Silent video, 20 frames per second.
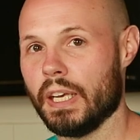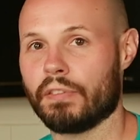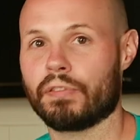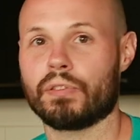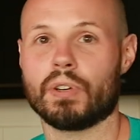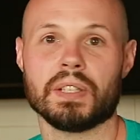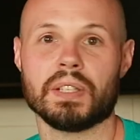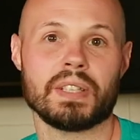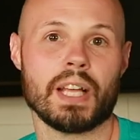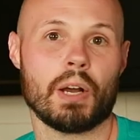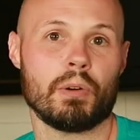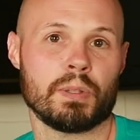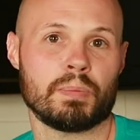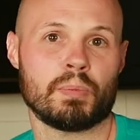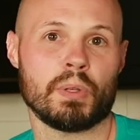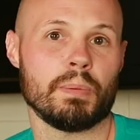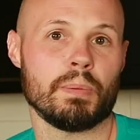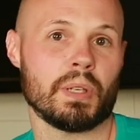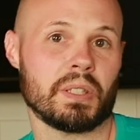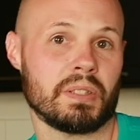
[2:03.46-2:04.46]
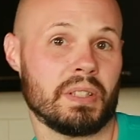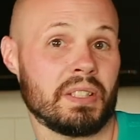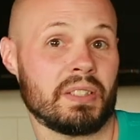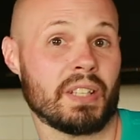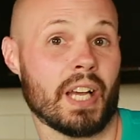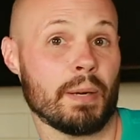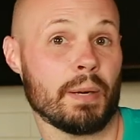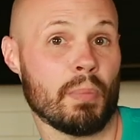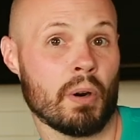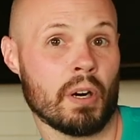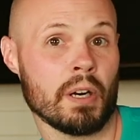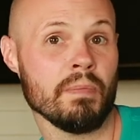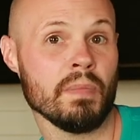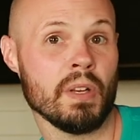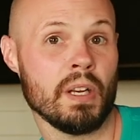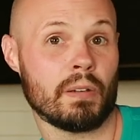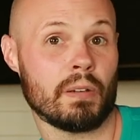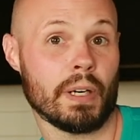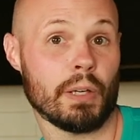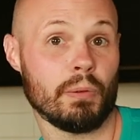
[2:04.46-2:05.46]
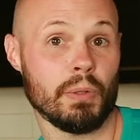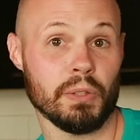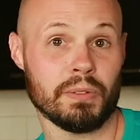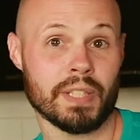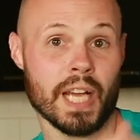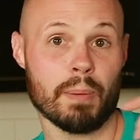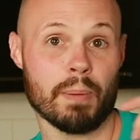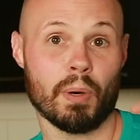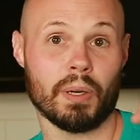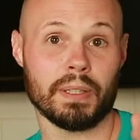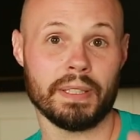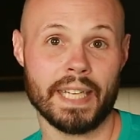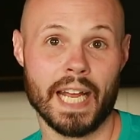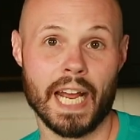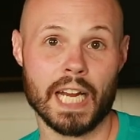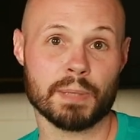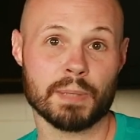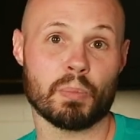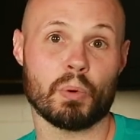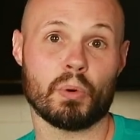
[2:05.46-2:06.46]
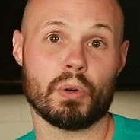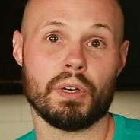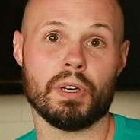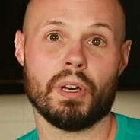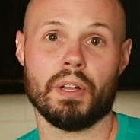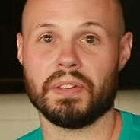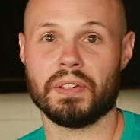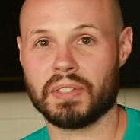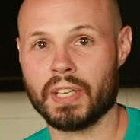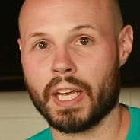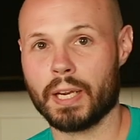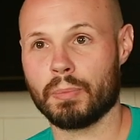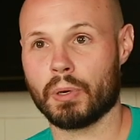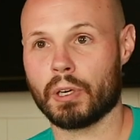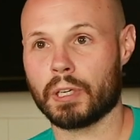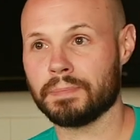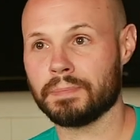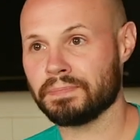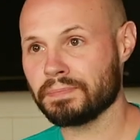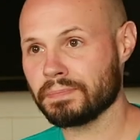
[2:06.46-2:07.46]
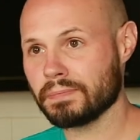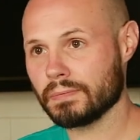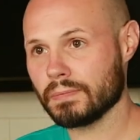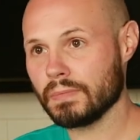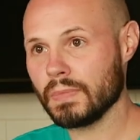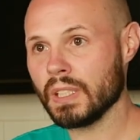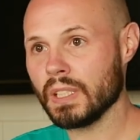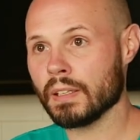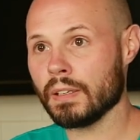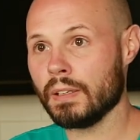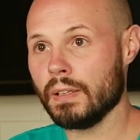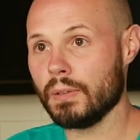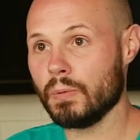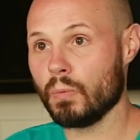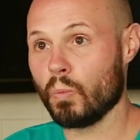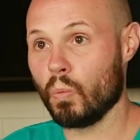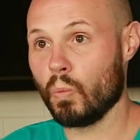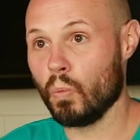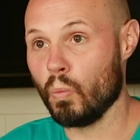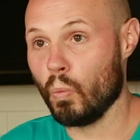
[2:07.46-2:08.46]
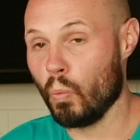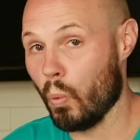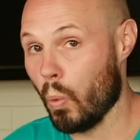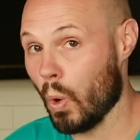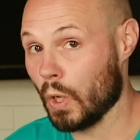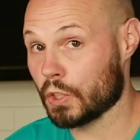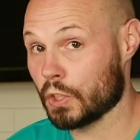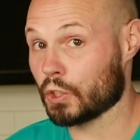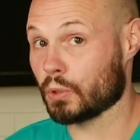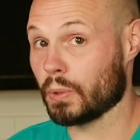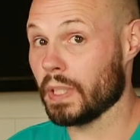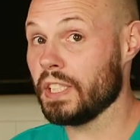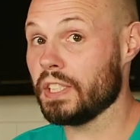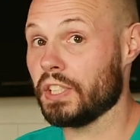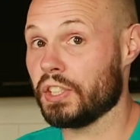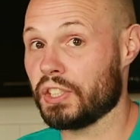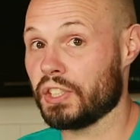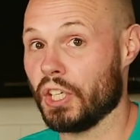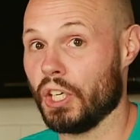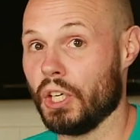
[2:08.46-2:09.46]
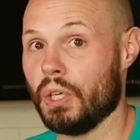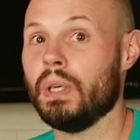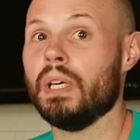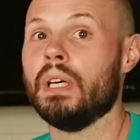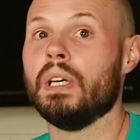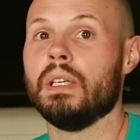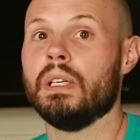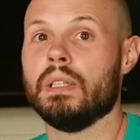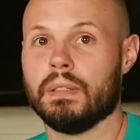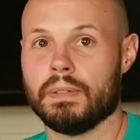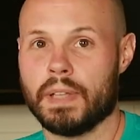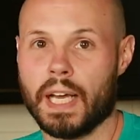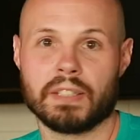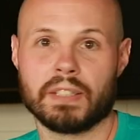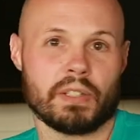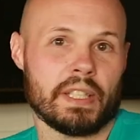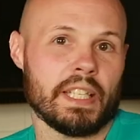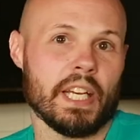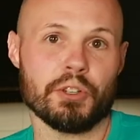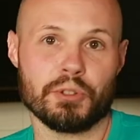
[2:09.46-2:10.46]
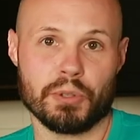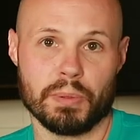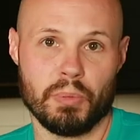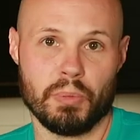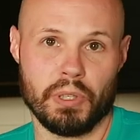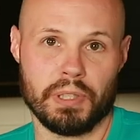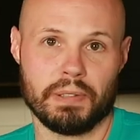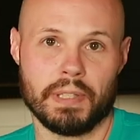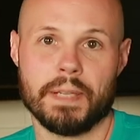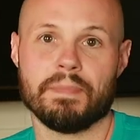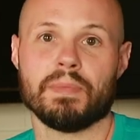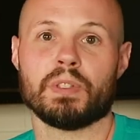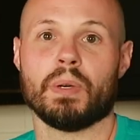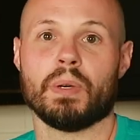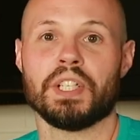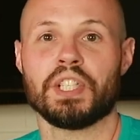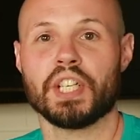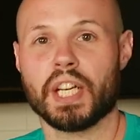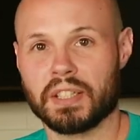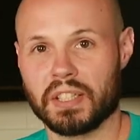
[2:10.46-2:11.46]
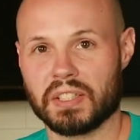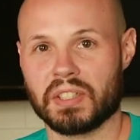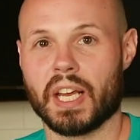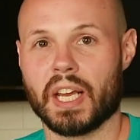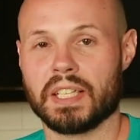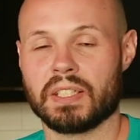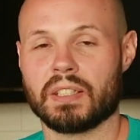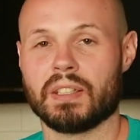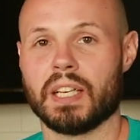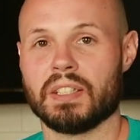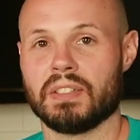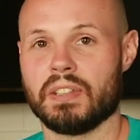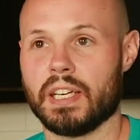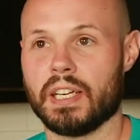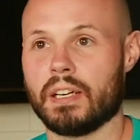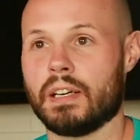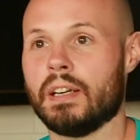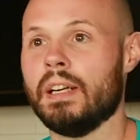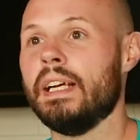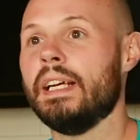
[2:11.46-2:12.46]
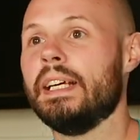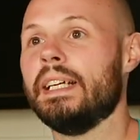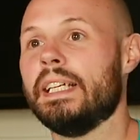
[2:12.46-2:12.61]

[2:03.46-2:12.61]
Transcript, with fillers: And for us, that was pretty much the sidebar, right? When you tap on dashboard on the sidebar, what screen to show, that's the entry point, right? So I checked the size class there.